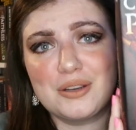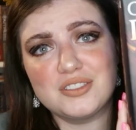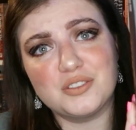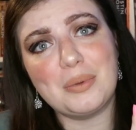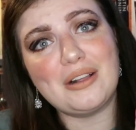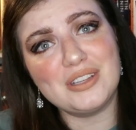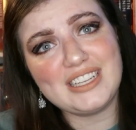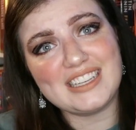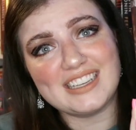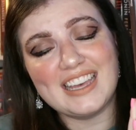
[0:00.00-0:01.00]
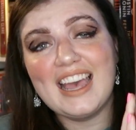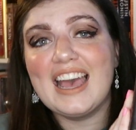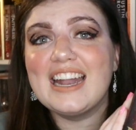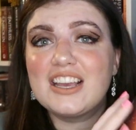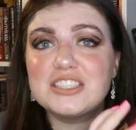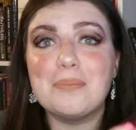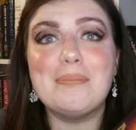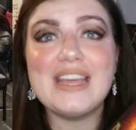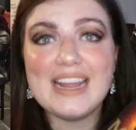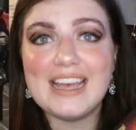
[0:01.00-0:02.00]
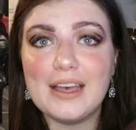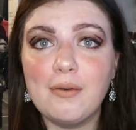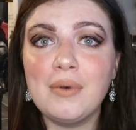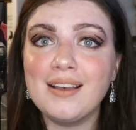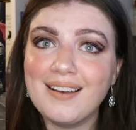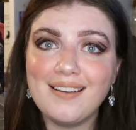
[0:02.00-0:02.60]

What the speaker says: by Christopher Paolini and I got to meet him.